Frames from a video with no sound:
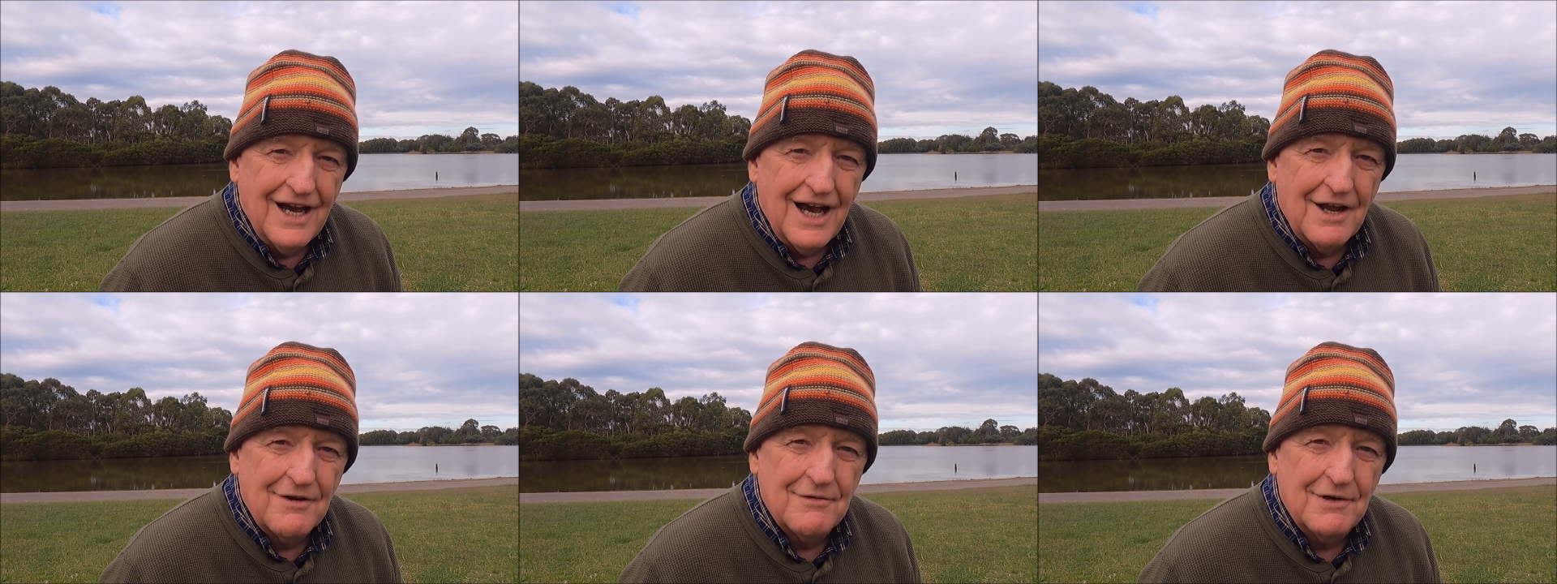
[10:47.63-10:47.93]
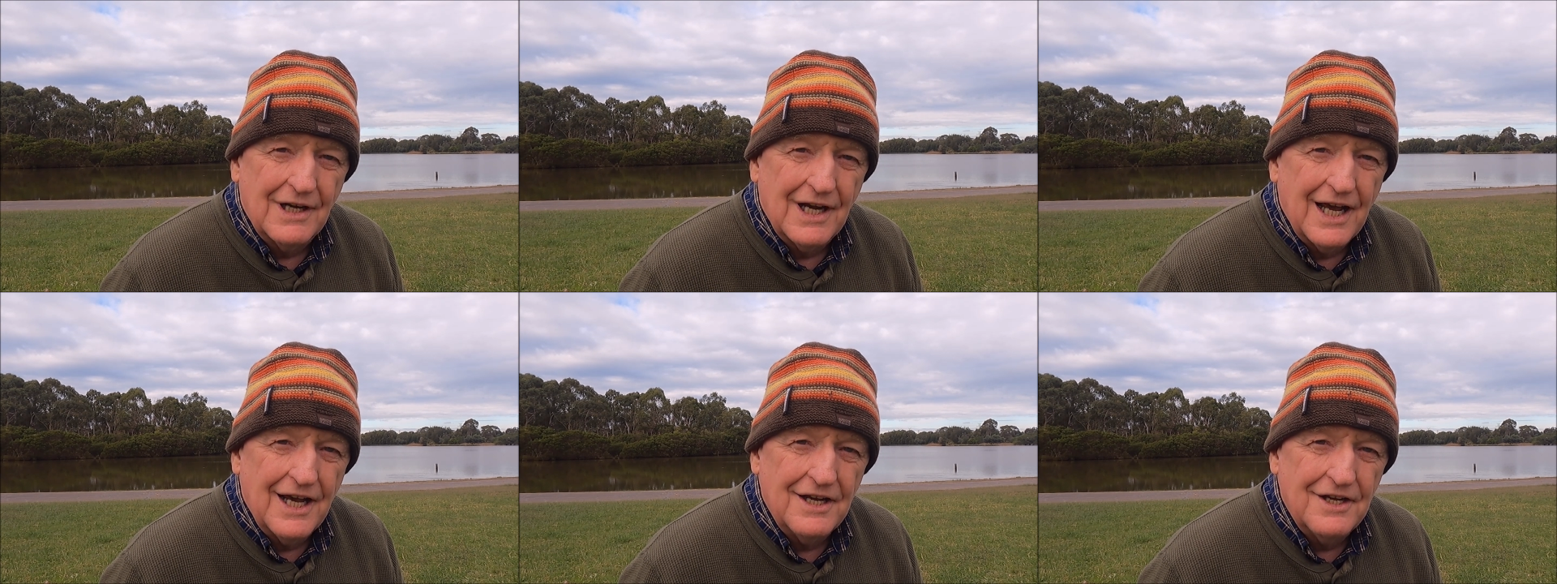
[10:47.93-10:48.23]

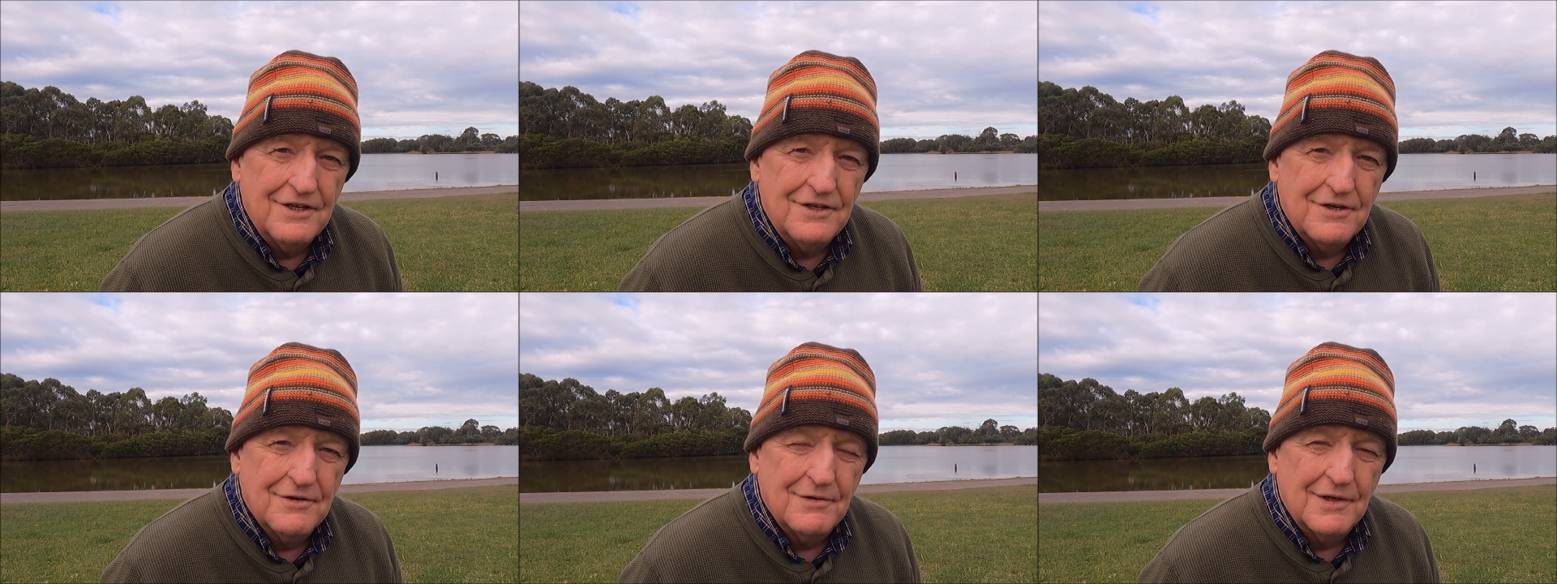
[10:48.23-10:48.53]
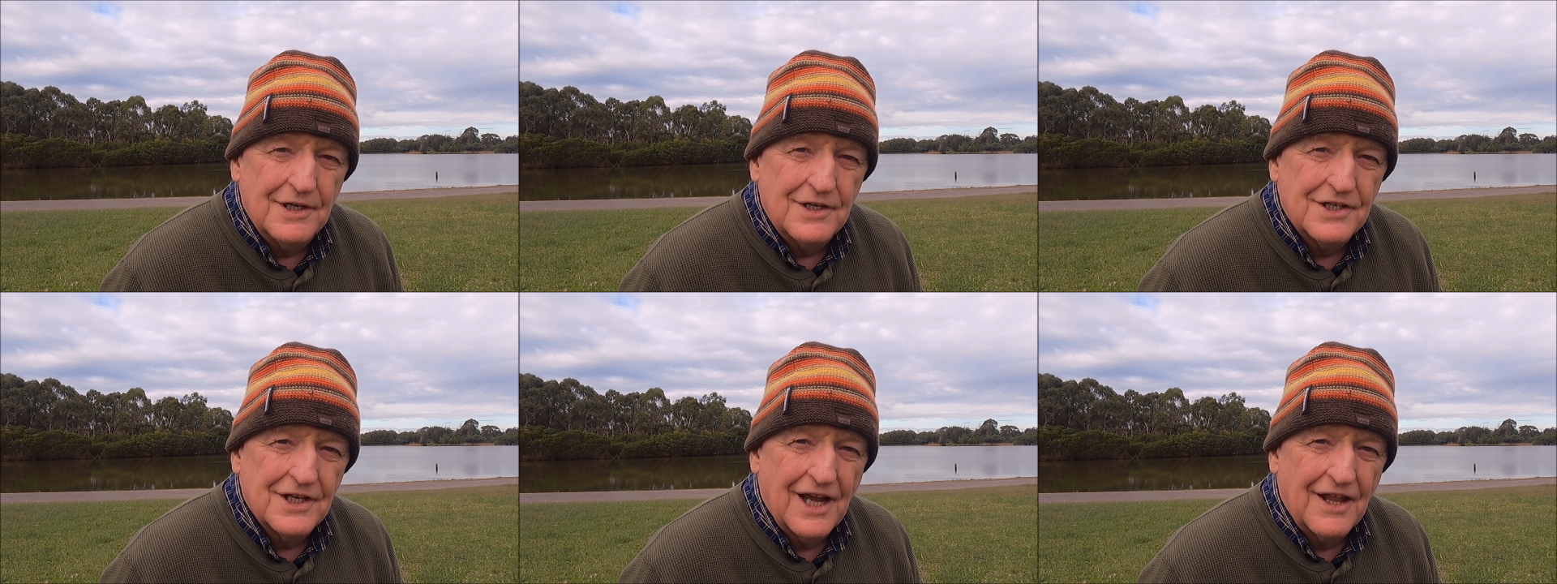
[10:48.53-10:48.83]
unrelated
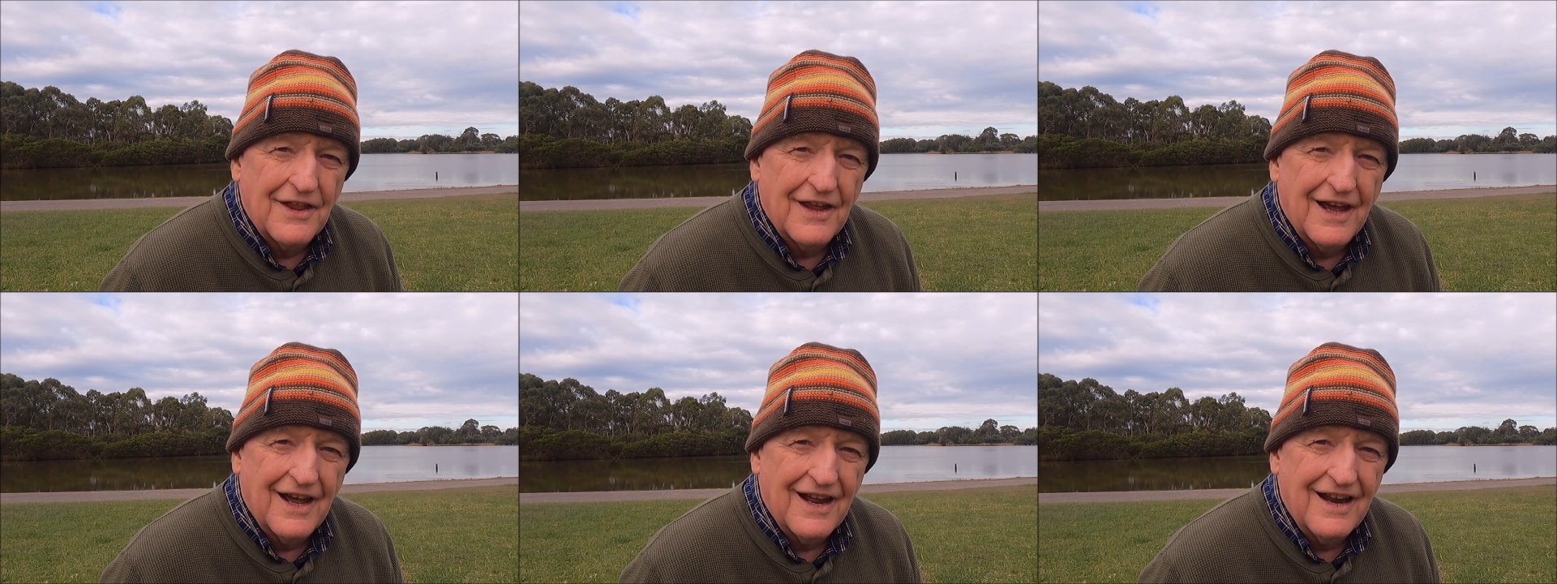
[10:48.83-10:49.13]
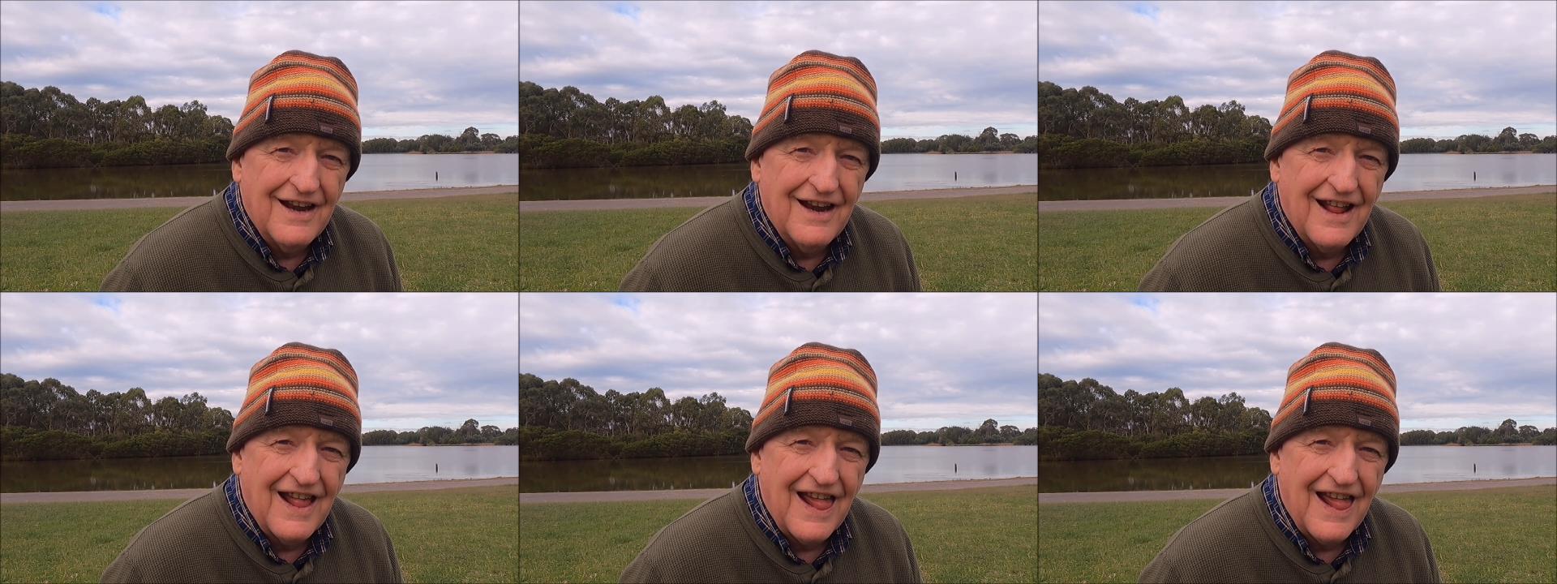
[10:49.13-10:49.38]
to each other.